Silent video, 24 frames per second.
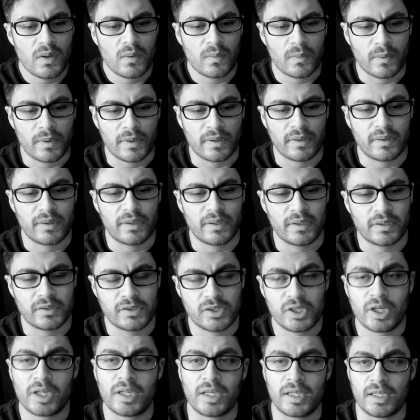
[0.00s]
were the
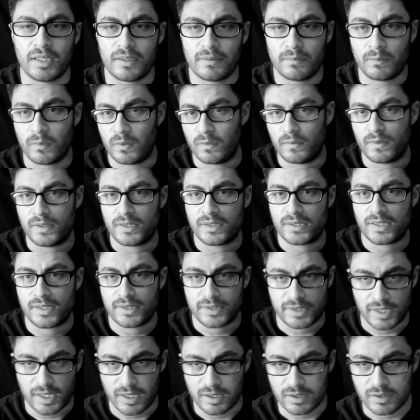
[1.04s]
Chucky movies, the
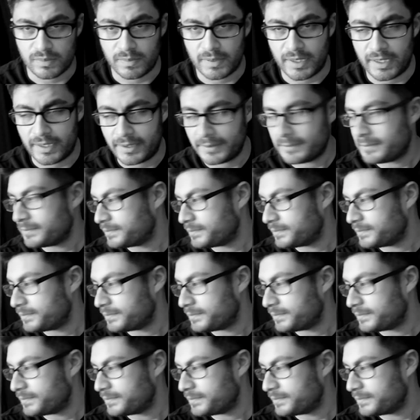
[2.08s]
Child's Play.